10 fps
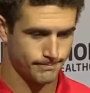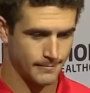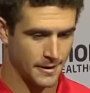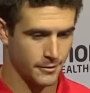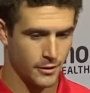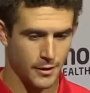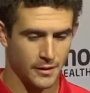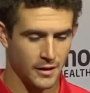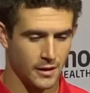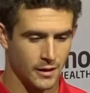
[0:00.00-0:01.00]
I don't know. I
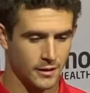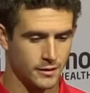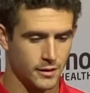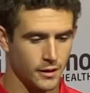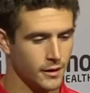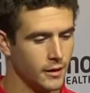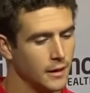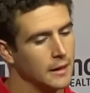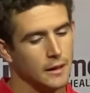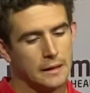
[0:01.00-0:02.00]
mean, I can tell you
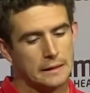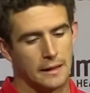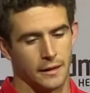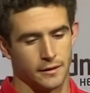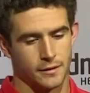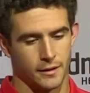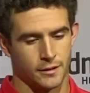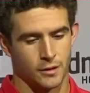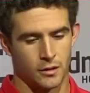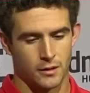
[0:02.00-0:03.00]
that
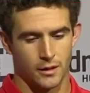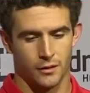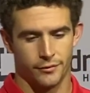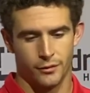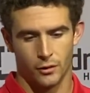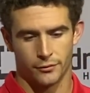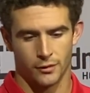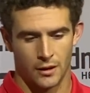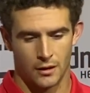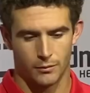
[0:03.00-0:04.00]
it's hard to get a feel
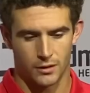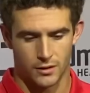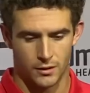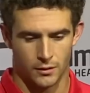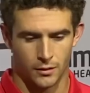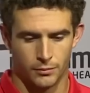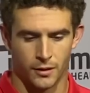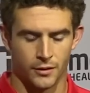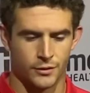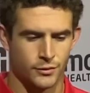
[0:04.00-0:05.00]
for how much the
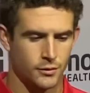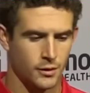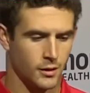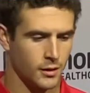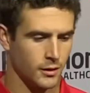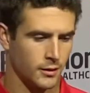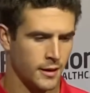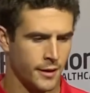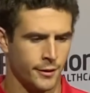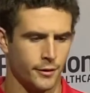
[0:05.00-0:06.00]
players
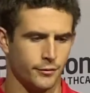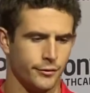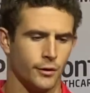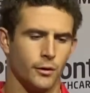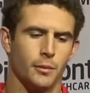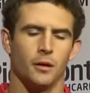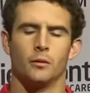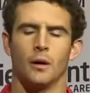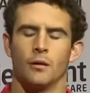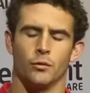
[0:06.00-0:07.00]
care and feel about the
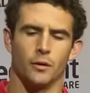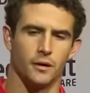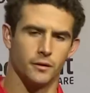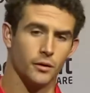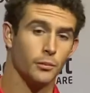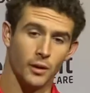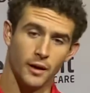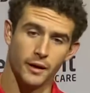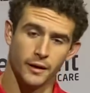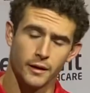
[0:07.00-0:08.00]
rivalry until you
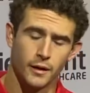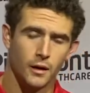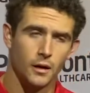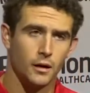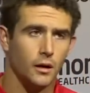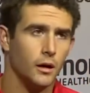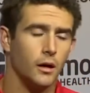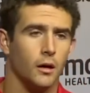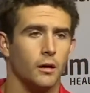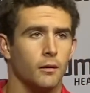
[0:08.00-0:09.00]
play in it.
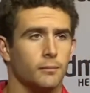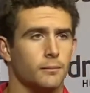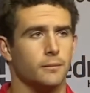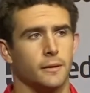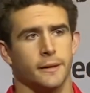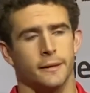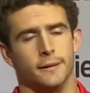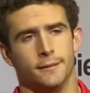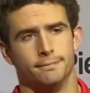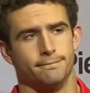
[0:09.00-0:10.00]

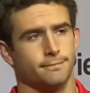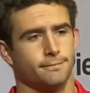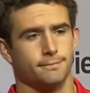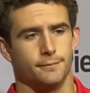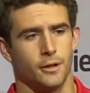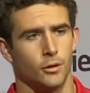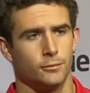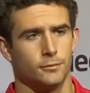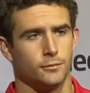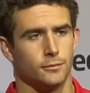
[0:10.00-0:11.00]
And, you know,
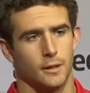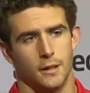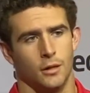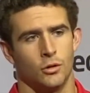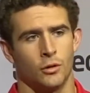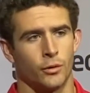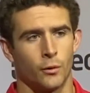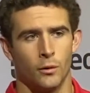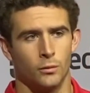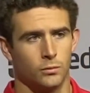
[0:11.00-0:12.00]
you can
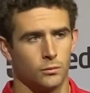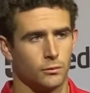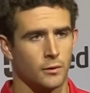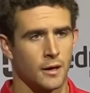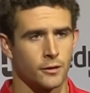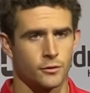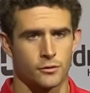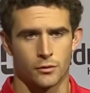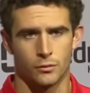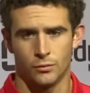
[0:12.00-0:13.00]
throw records
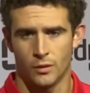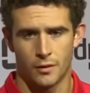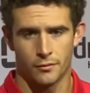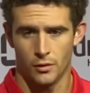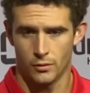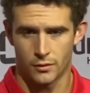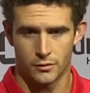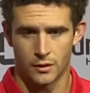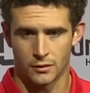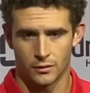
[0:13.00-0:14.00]
or whatever you want
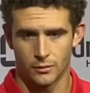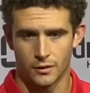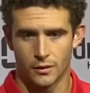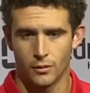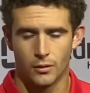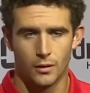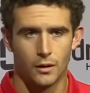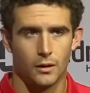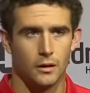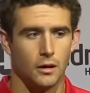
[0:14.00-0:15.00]
to window,
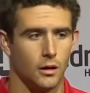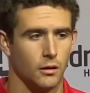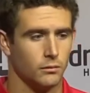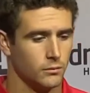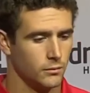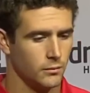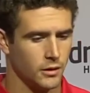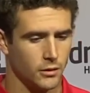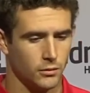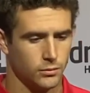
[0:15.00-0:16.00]

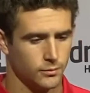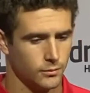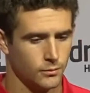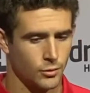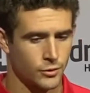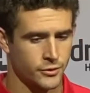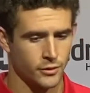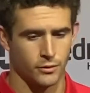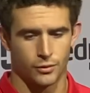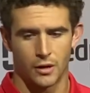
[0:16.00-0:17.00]
you know, more so
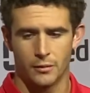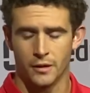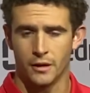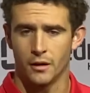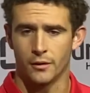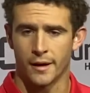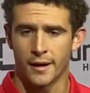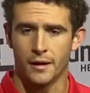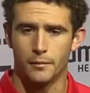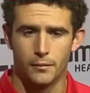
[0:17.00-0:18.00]
than probably any other
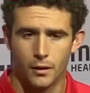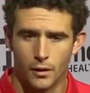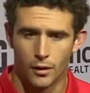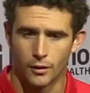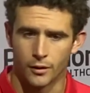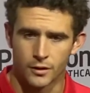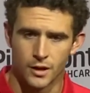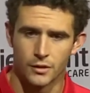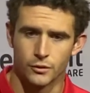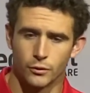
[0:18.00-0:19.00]
game on our
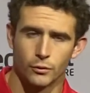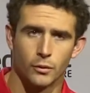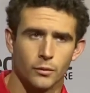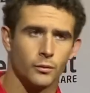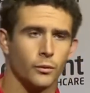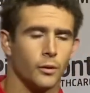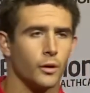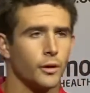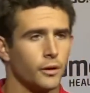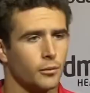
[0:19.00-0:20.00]
schedule when we go
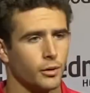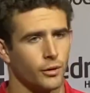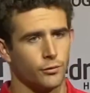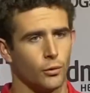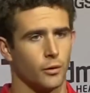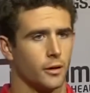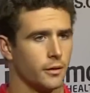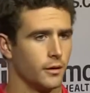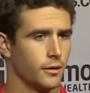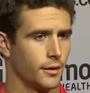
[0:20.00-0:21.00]
down there and play Florida. I
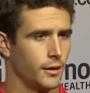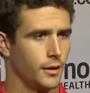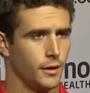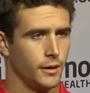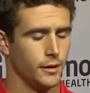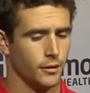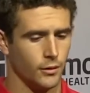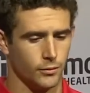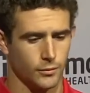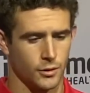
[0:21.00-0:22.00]
think, you
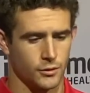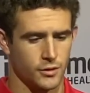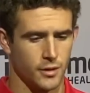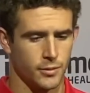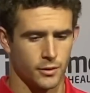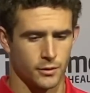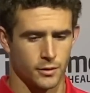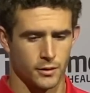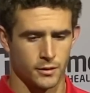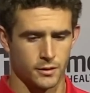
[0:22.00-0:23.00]
know, Coach Napier
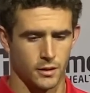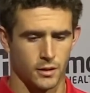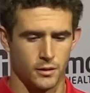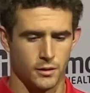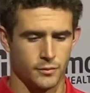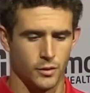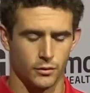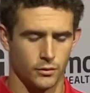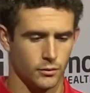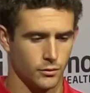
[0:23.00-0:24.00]
is building
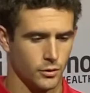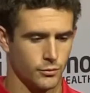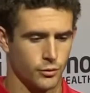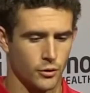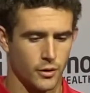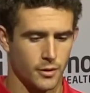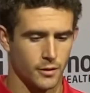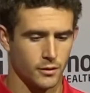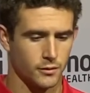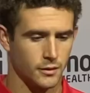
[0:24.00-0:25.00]
a good program.
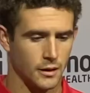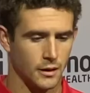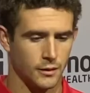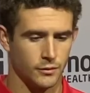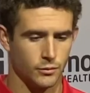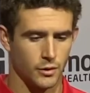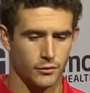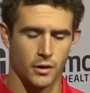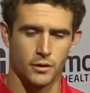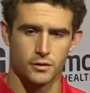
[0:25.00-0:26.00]
I loved him
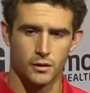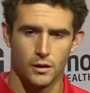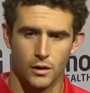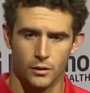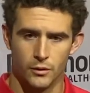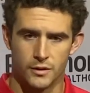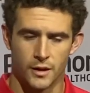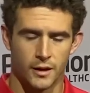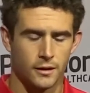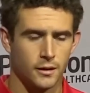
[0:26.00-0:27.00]
whenever he was at
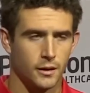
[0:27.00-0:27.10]
Louisiana.